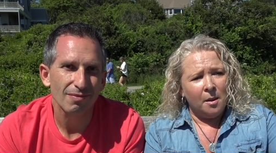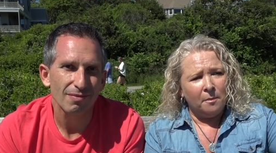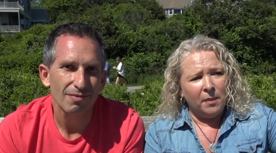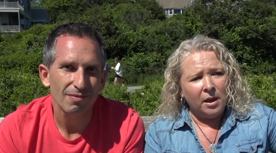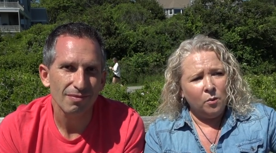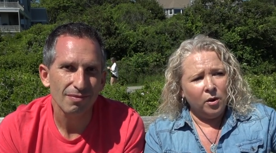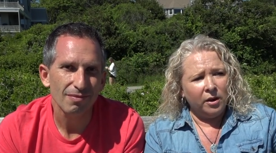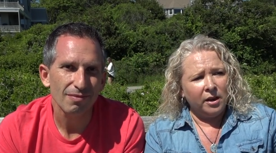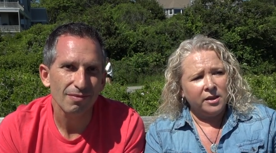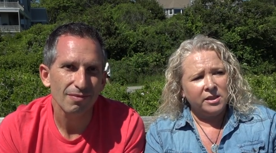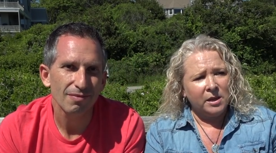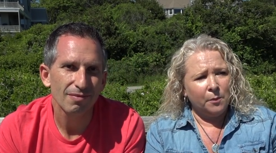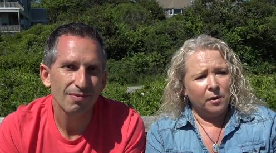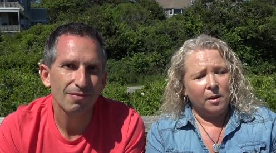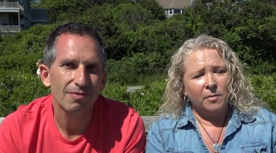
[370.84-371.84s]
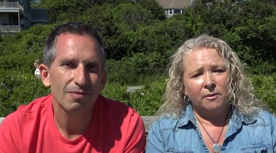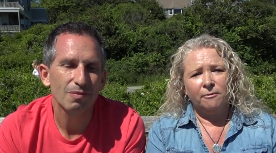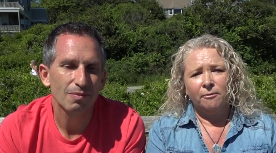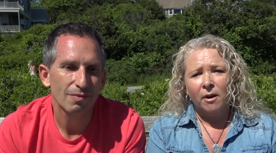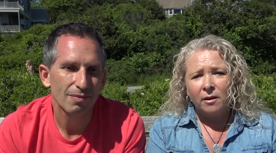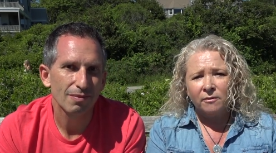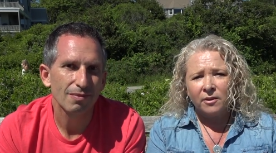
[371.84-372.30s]
Speaker 1: me working separate up the
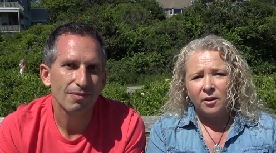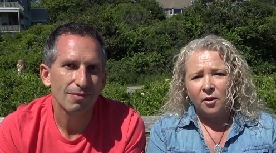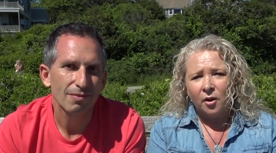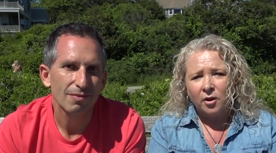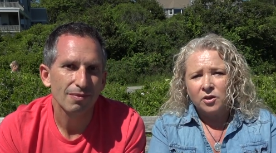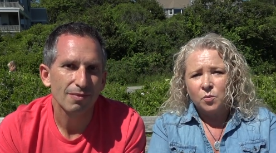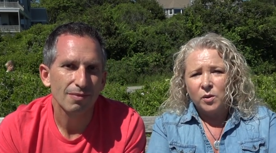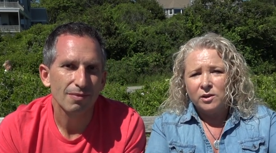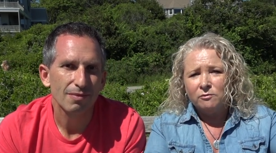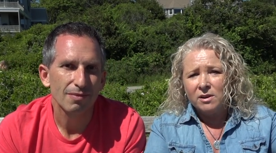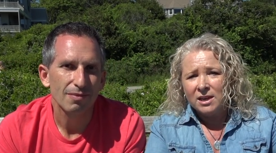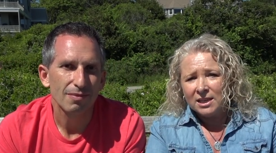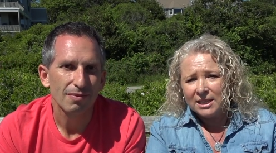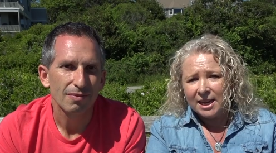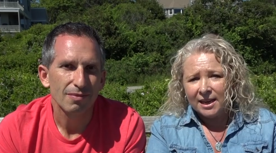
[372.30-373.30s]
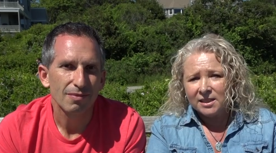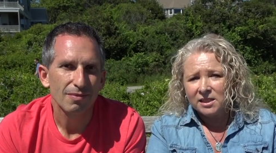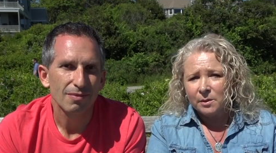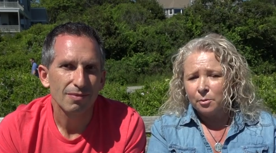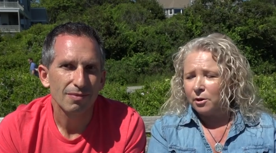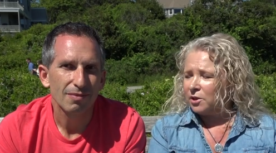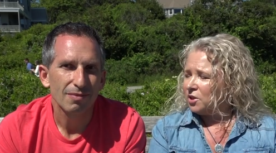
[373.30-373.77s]
front of the coach, we really had
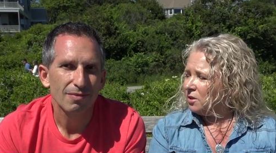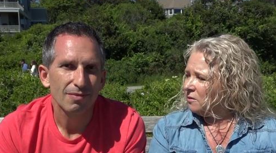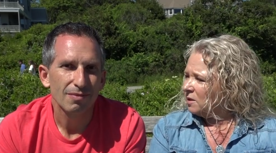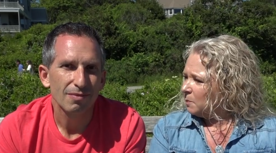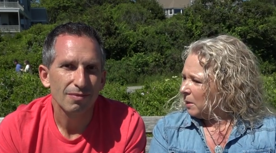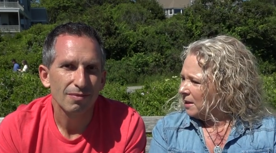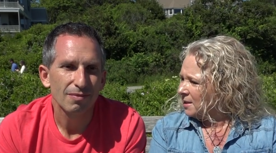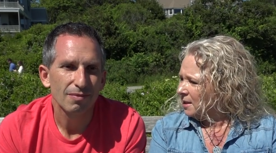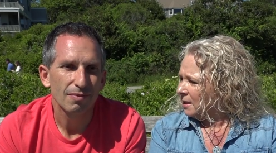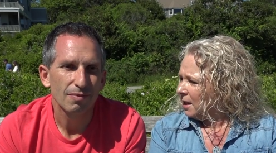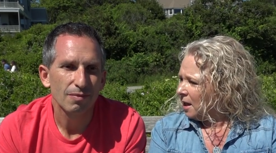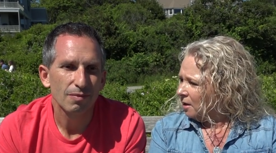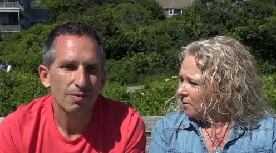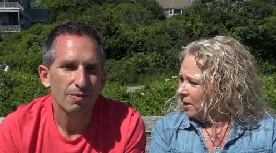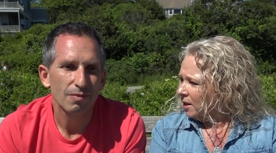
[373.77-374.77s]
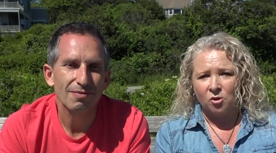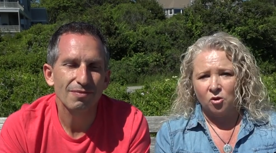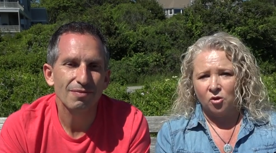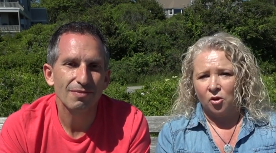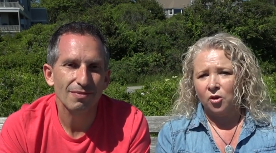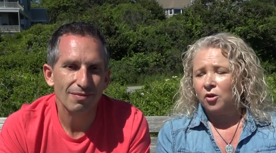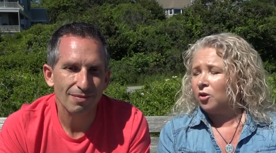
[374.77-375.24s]
separation of space in the RV.
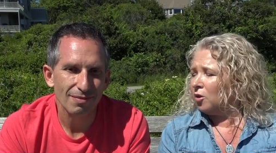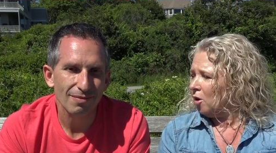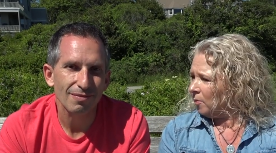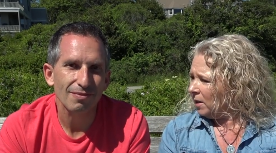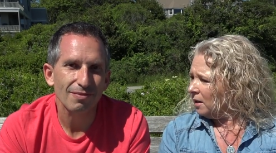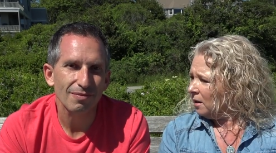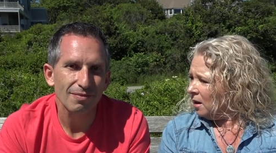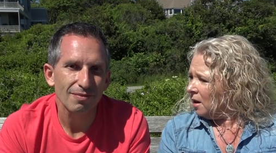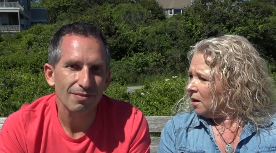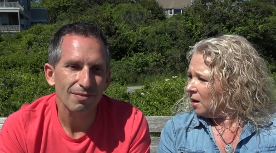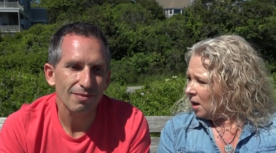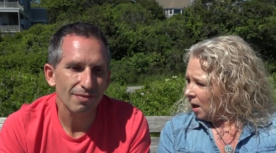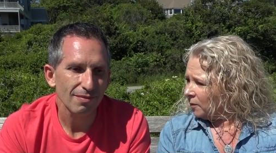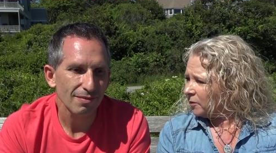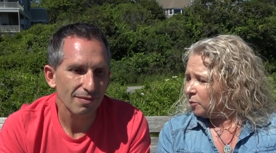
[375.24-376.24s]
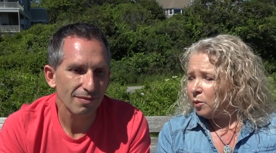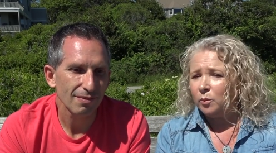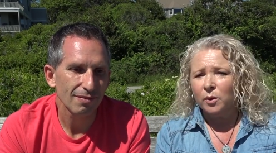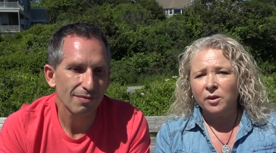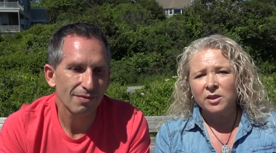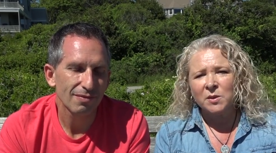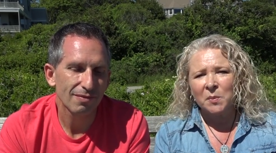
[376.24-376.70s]
Ergonomic, comfortable
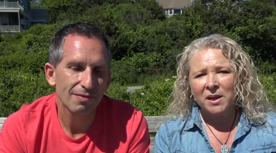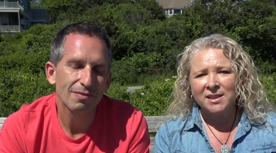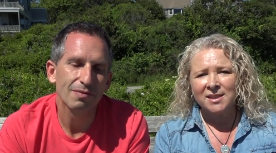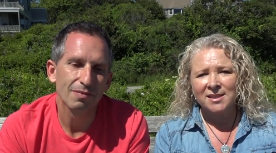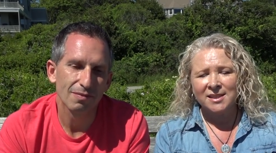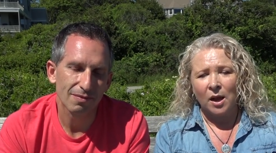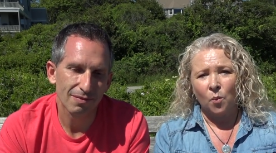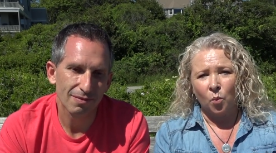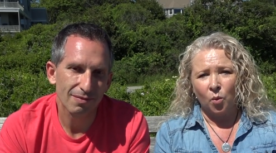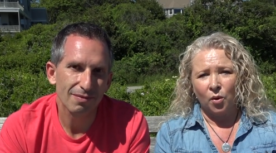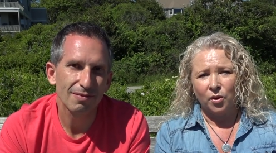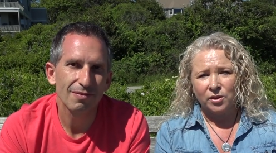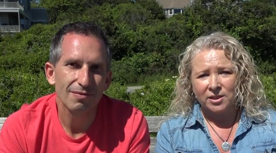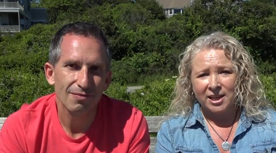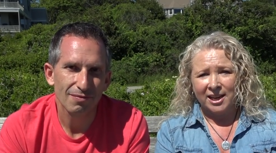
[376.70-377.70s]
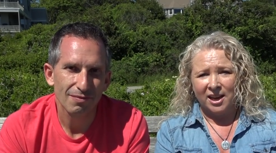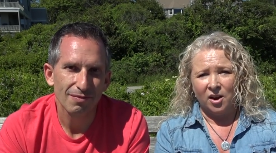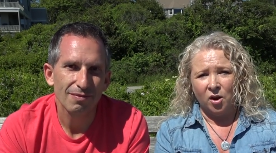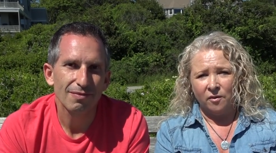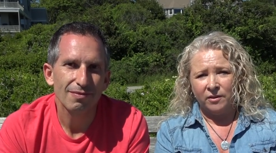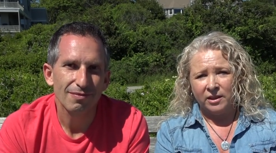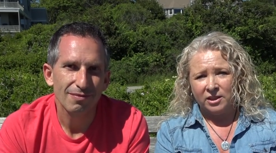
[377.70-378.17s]
workspaces that weren't
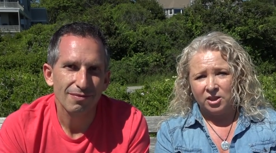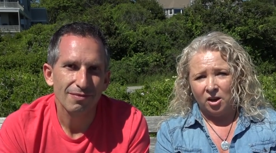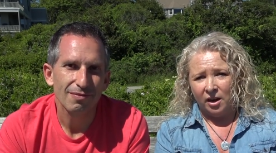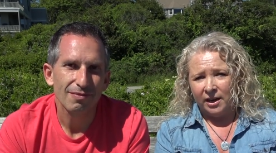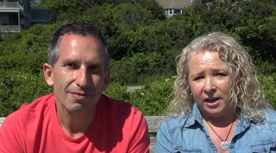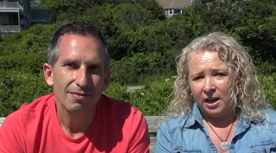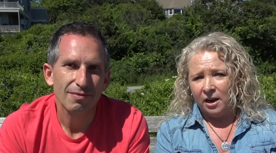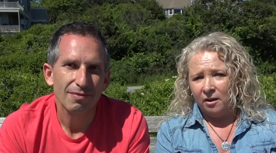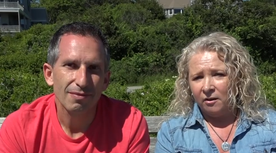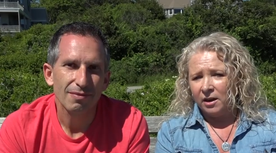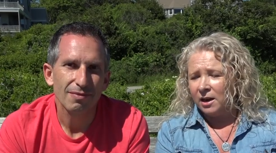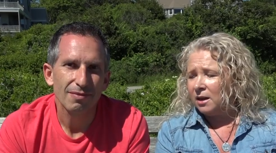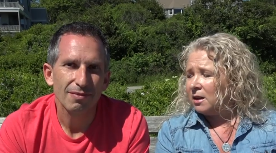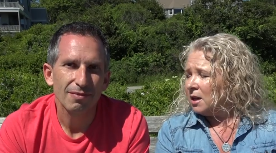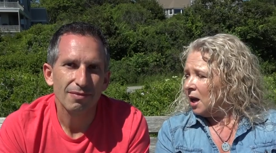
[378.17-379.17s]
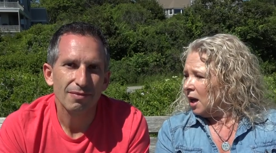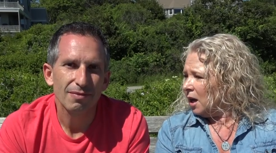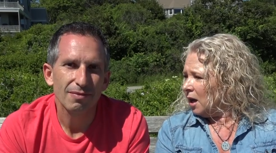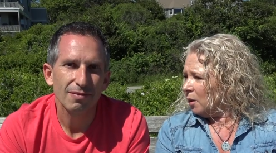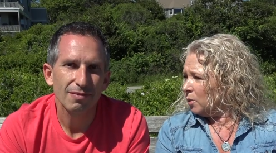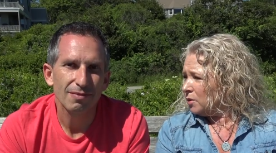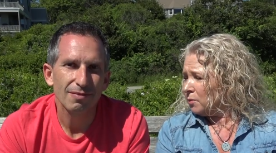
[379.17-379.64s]
taking over the dining area
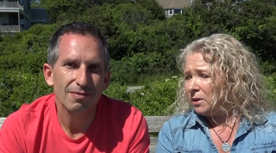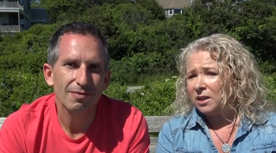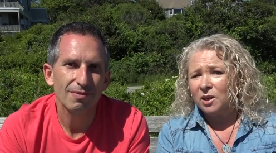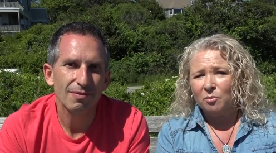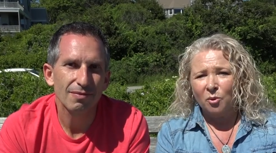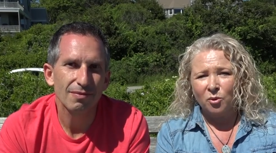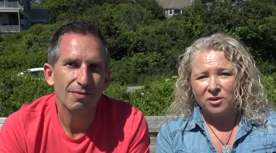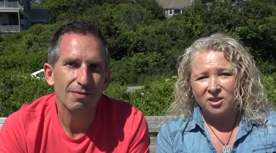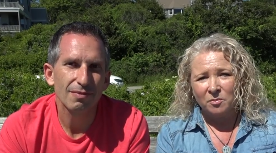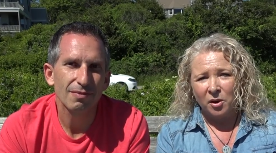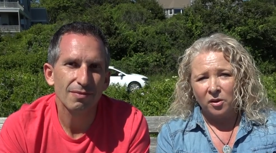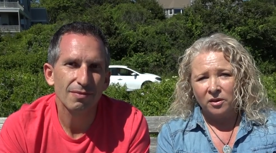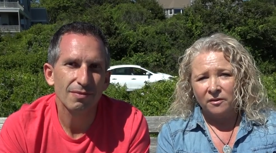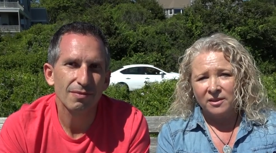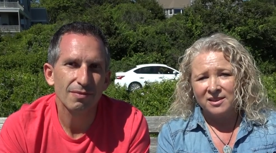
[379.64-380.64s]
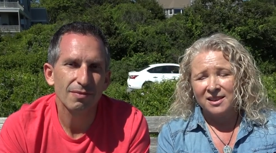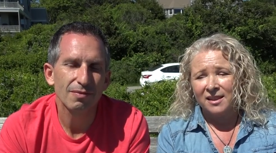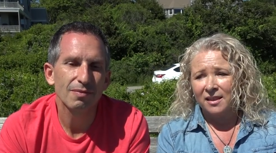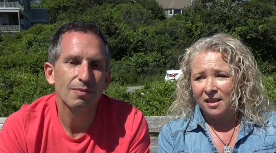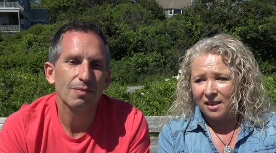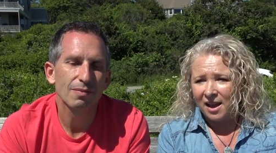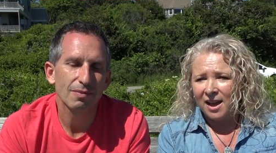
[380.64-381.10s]
uh, was really important to both of us
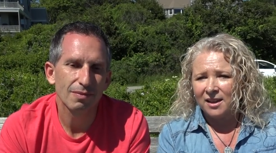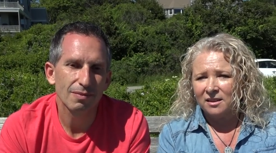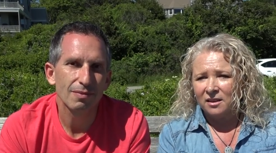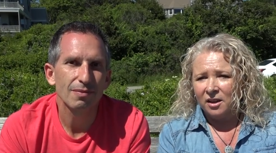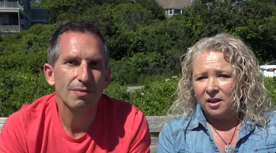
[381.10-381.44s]
and that